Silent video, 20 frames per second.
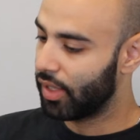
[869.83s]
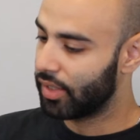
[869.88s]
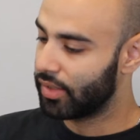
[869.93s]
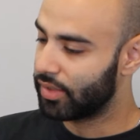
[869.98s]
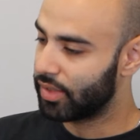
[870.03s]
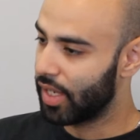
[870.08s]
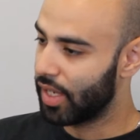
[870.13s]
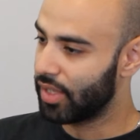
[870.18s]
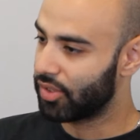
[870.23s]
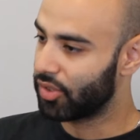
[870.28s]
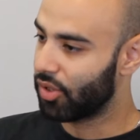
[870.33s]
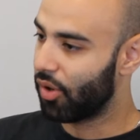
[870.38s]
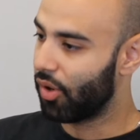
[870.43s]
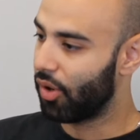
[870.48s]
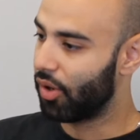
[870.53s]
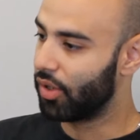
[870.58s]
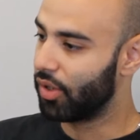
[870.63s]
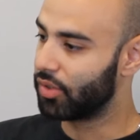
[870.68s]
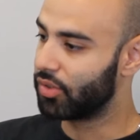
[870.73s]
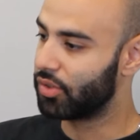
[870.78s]
It's
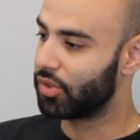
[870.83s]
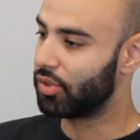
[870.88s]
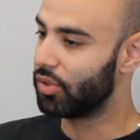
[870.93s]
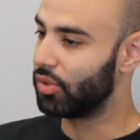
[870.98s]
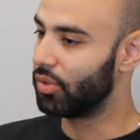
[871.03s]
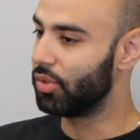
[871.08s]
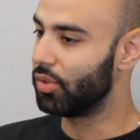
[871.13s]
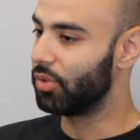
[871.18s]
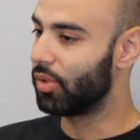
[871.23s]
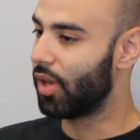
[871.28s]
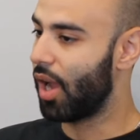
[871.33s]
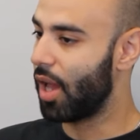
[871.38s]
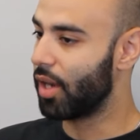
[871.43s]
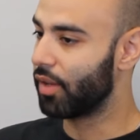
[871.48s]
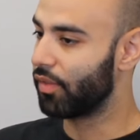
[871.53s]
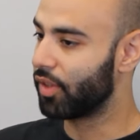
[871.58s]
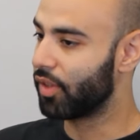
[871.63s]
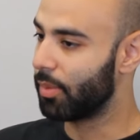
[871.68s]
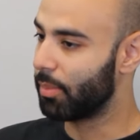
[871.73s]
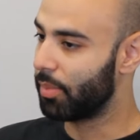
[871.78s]
hard to kind
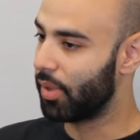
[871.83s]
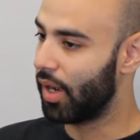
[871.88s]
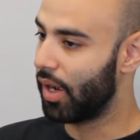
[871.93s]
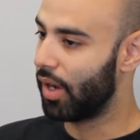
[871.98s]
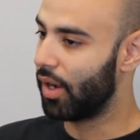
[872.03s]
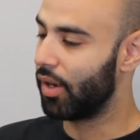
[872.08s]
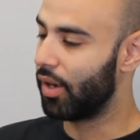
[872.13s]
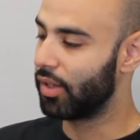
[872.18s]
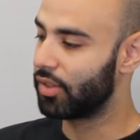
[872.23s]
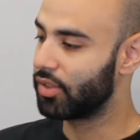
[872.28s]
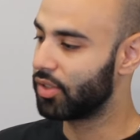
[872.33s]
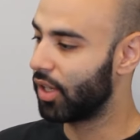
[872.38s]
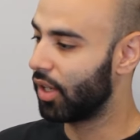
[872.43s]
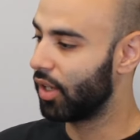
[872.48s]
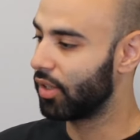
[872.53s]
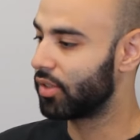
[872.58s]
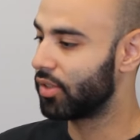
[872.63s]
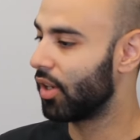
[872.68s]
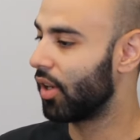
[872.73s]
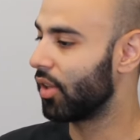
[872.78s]
of compare
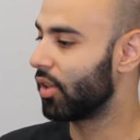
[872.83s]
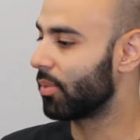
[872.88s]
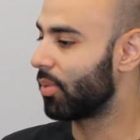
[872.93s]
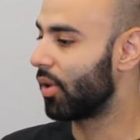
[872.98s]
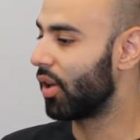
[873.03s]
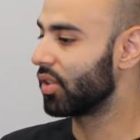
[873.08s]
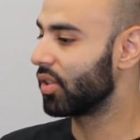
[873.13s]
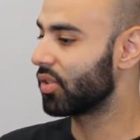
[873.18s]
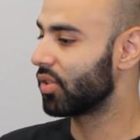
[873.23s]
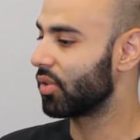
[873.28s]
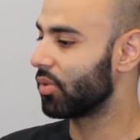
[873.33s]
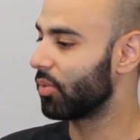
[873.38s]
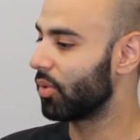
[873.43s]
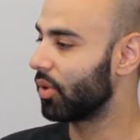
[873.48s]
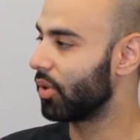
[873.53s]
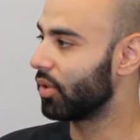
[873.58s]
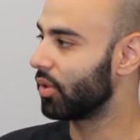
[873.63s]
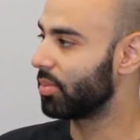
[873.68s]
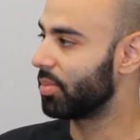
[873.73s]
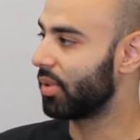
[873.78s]
to other parts of the
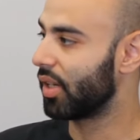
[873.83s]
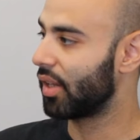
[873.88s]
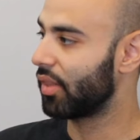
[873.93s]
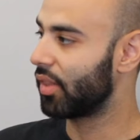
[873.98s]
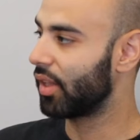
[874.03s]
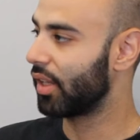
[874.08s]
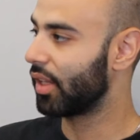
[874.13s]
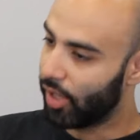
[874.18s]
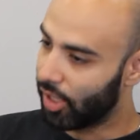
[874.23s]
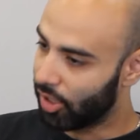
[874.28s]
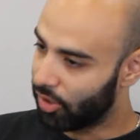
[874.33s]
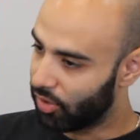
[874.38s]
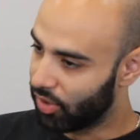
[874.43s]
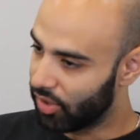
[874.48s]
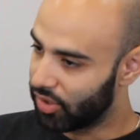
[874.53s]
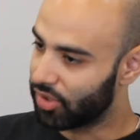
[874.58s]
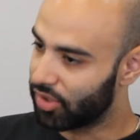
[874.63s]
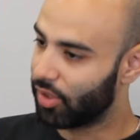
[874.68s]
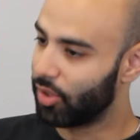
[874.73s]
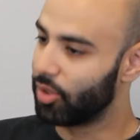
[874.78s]
world, but I think
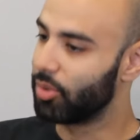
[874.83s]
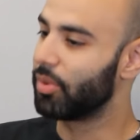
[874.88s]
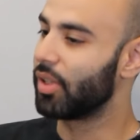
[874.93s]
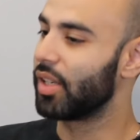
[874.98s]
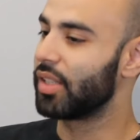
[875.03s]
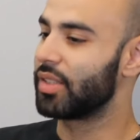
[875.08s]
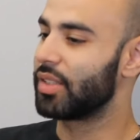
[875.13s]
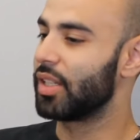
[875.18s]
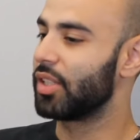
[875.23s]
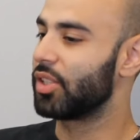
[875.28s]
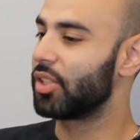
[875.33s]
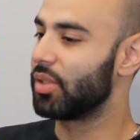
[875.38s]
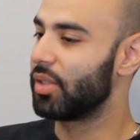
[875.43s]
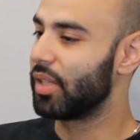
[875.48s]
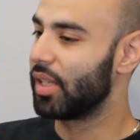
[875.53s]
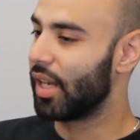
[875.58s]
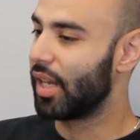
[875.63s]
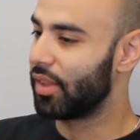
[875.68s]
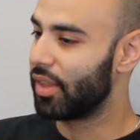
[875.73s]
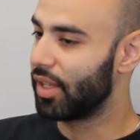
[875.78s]
increased globalization,
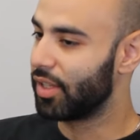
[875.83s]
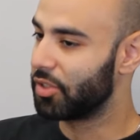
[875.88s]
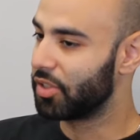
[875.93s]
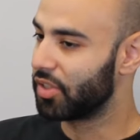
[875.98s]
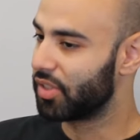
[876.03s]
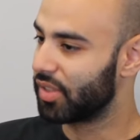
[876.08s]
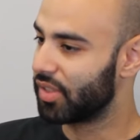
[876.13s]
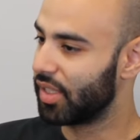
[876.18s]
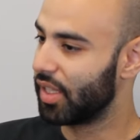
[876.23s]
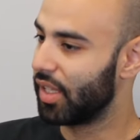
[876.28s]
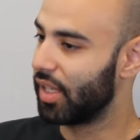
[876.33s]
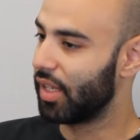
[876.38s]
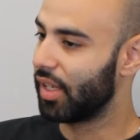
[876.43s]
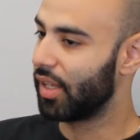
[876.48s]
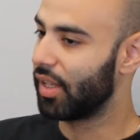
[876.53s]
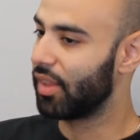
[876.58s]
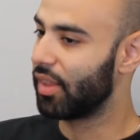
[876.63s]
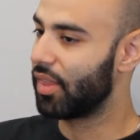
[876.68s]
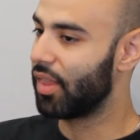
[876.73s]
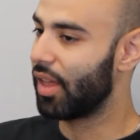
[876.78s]
and I think just
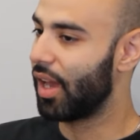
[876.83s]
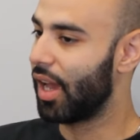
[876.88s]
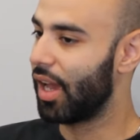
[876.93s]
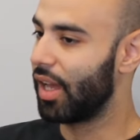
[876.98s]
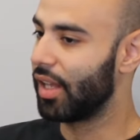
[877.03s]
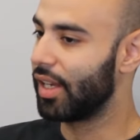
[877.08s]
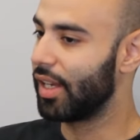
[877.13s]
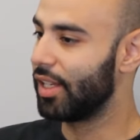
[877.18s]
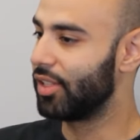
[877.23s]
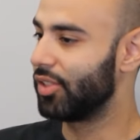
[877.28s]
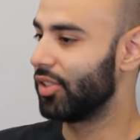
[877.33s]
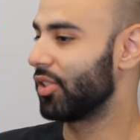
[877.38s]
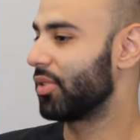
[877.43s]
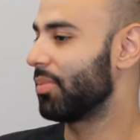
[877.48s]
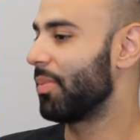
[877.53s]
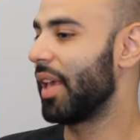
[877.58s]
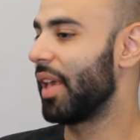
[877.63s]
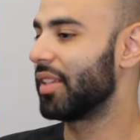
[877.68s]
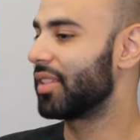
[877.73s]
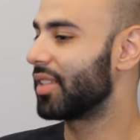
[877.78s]
seeing that it just
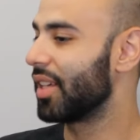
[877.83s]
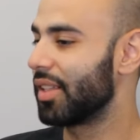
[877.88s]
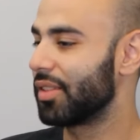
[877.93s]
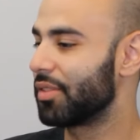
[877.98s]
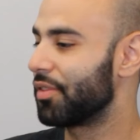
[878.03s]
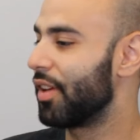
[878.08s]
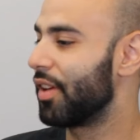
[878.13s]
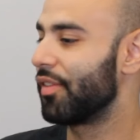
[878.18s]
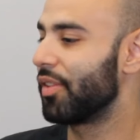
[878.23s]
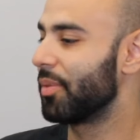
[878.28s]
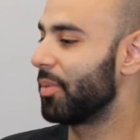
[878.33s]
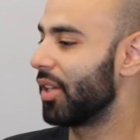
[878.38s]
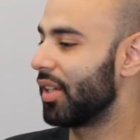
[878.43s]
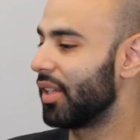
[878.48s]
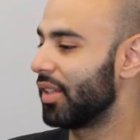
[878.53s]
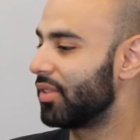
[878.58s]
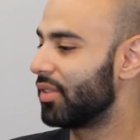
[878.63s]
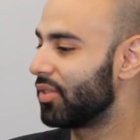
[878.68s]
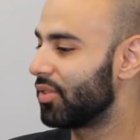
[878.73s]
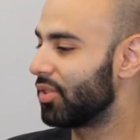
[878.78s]
makes sense for
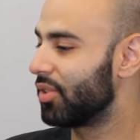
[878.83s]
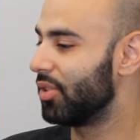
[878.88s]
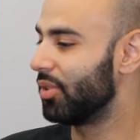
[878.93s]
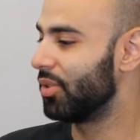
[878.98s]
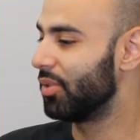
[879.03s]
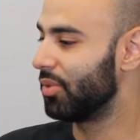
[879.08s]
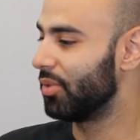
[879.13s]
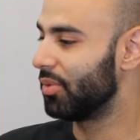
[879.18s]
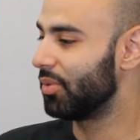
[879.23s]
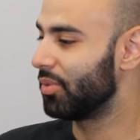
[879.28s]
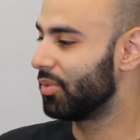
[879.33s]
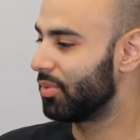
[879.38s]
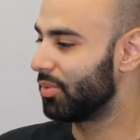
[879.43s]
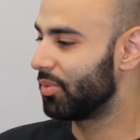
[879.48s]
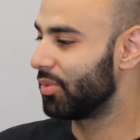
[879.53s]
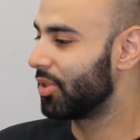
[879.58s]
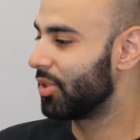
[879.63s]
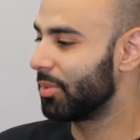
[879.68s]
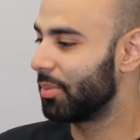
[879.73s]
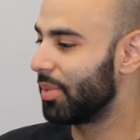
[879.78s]
everybody to
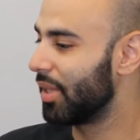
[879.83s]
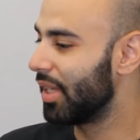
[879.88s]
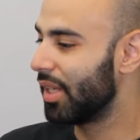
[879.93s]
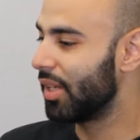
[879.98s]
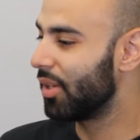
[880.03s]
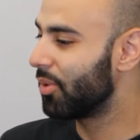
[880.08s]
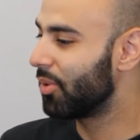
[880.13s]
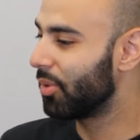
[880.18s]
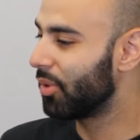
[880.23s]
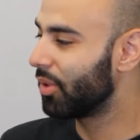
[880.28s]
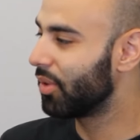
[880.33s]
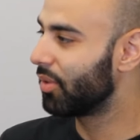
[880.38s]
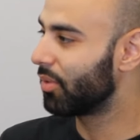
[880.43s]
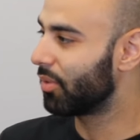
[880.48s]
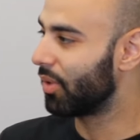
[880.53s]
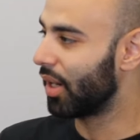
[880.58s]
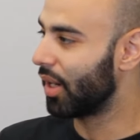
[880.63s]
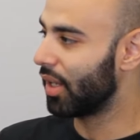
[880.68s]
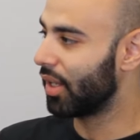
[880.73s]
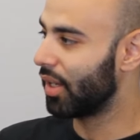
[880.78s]
be equal,
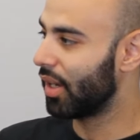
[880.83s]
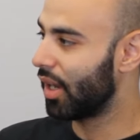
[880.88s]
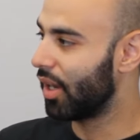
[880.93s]
right?